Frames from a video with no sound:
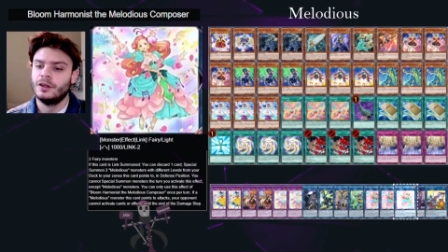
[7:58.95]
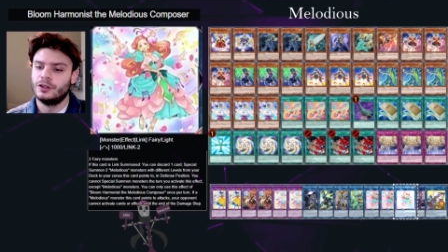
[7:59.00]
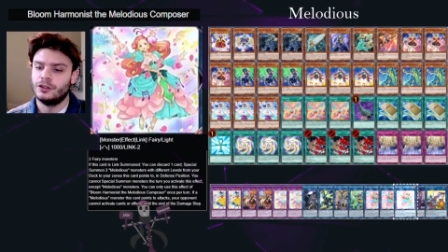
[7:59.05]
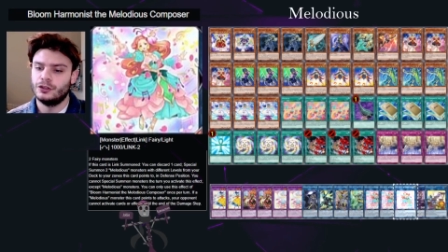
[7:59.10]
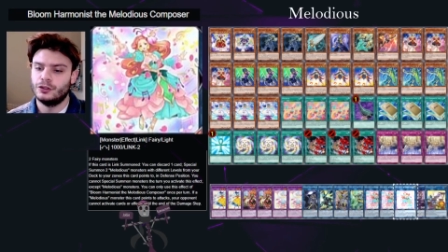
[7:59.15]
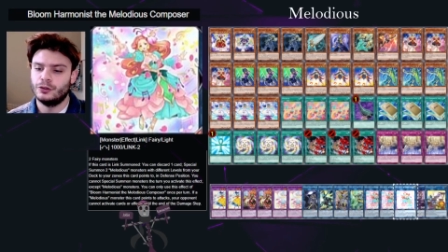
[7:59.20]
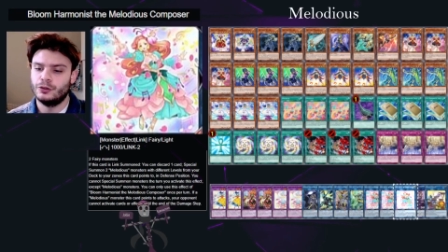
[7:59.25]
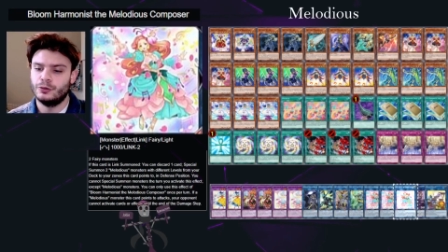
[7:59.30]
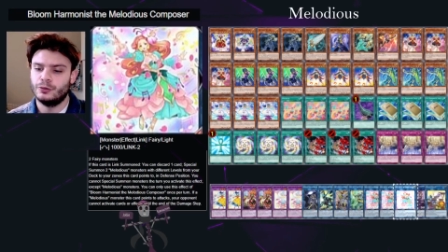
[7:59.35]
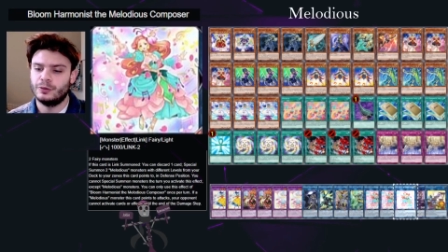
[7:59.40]

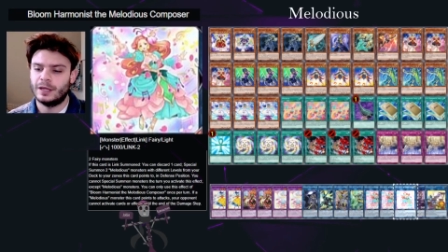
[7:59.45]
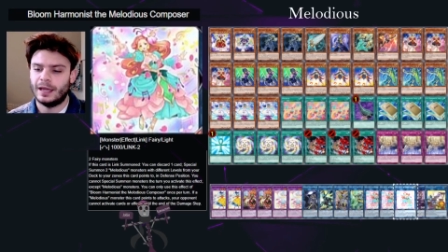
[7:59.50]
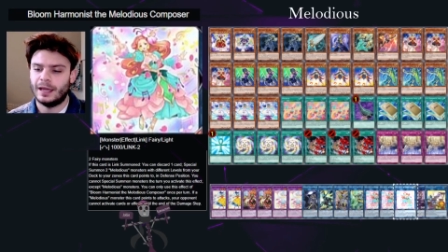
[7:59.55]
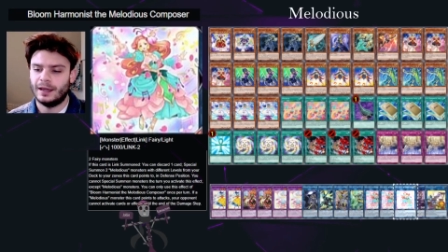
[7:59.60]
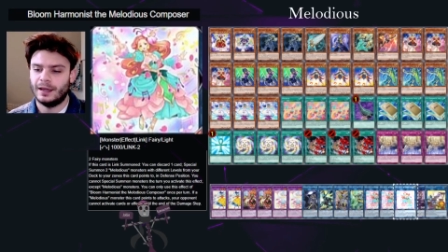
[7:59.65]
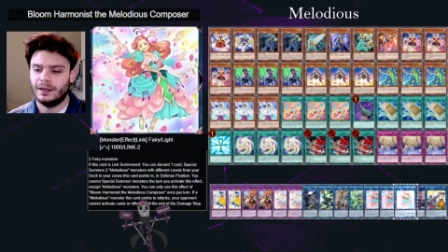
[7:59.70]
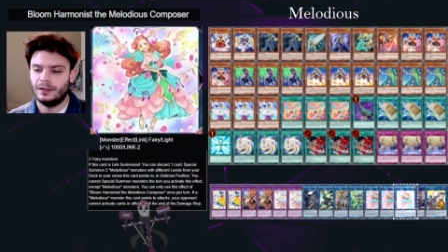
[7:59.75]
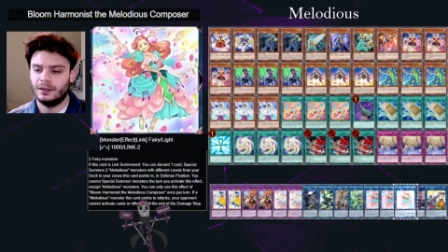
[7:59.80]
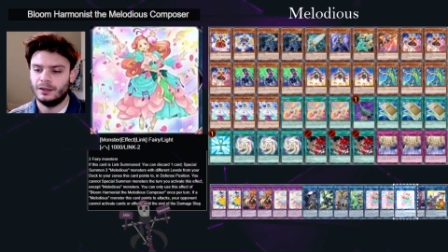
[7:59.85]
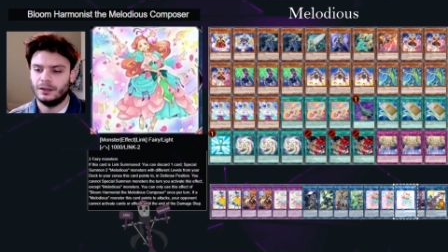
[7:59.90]
you
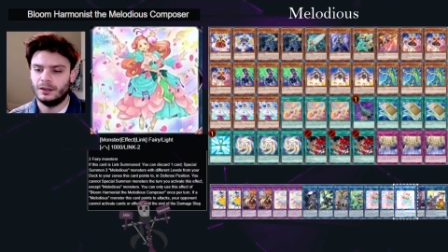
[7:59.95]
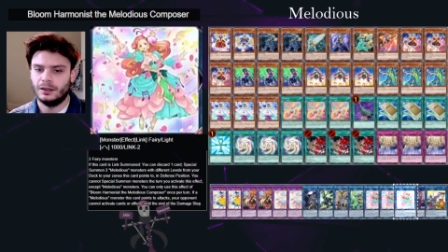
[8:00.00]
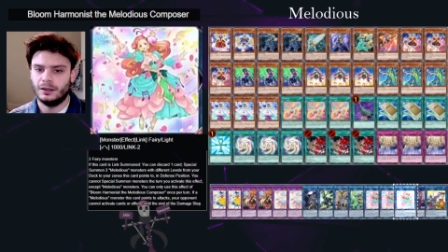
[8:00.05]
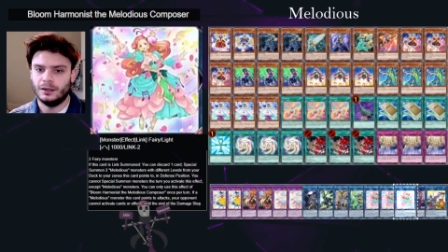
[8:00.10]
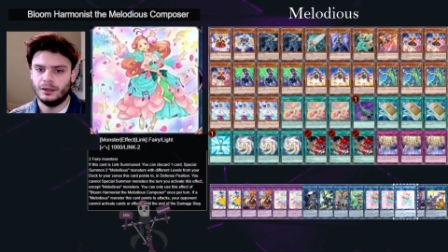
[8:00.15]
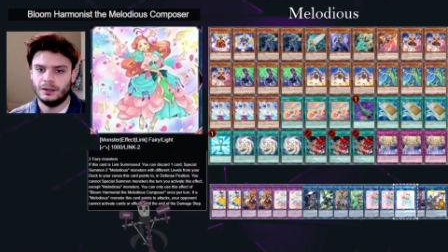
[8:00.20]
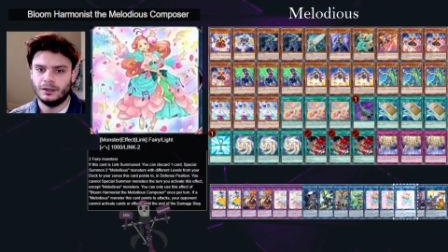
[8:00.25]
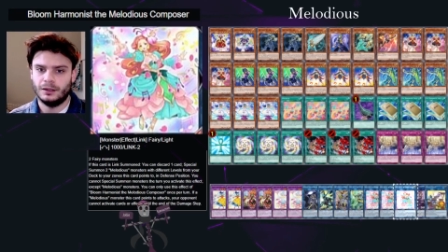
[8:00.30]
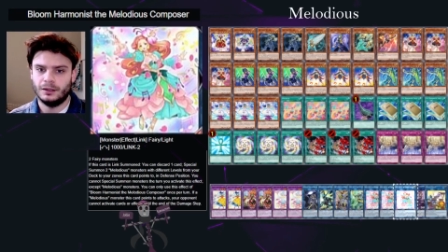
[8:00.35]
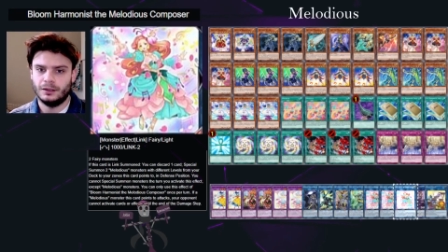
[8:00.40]
can
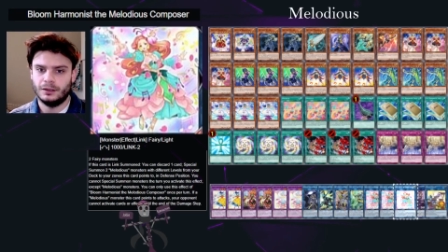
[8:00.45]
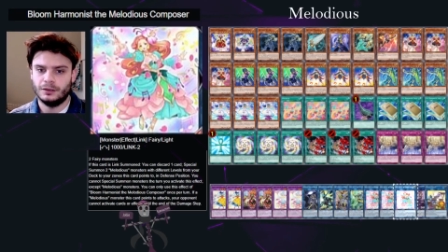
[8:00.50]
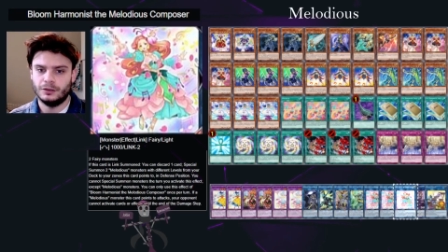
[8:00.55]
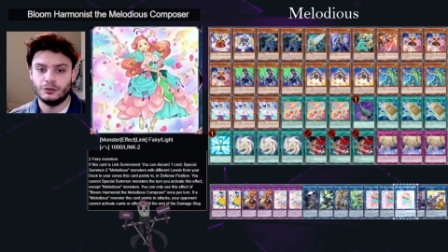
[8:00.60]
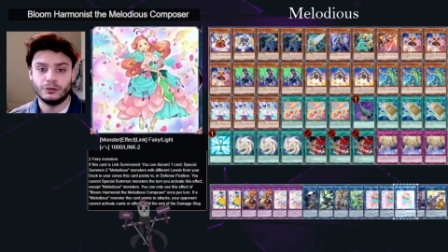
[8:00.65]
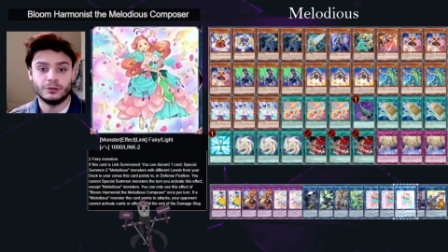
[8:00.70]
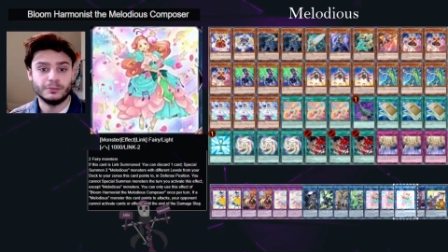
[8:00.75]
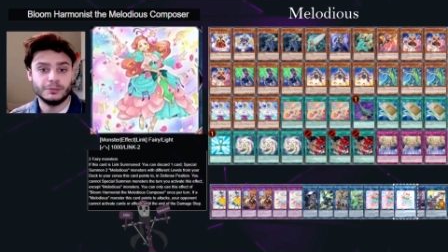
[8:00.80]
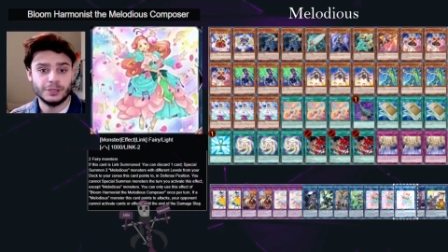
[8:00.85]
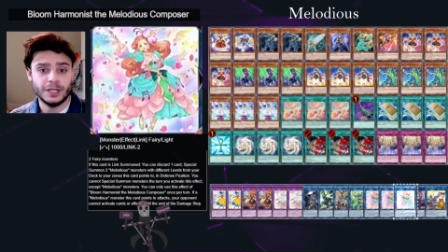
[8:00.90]

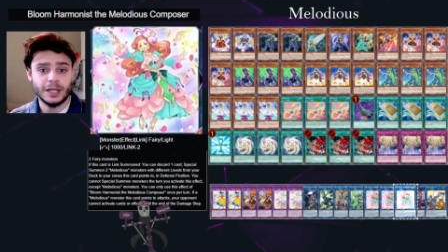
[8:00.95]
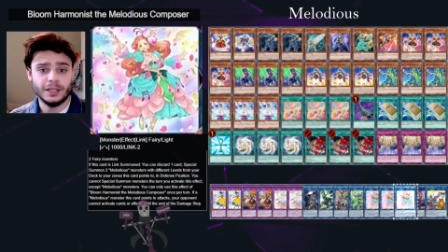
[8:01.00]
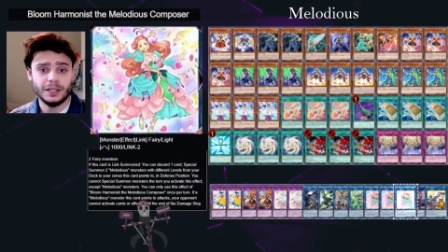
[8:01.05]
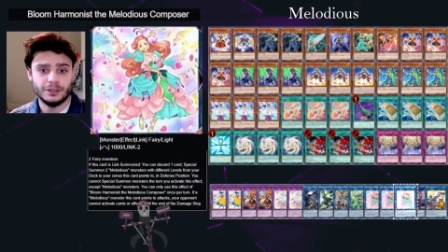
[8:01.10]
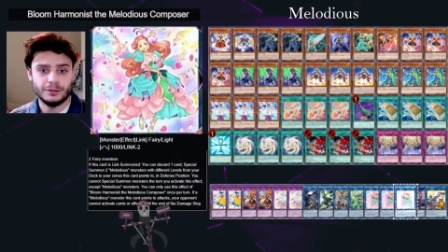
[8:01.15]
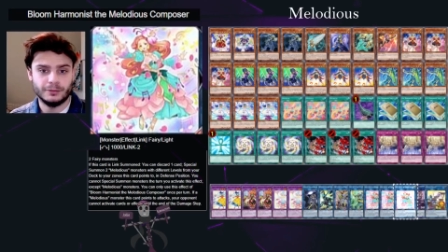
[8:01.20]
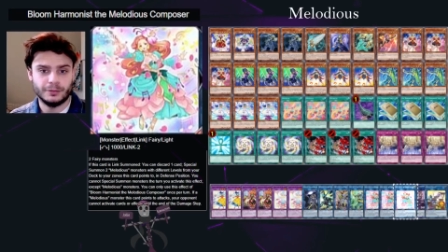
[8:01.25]
protect it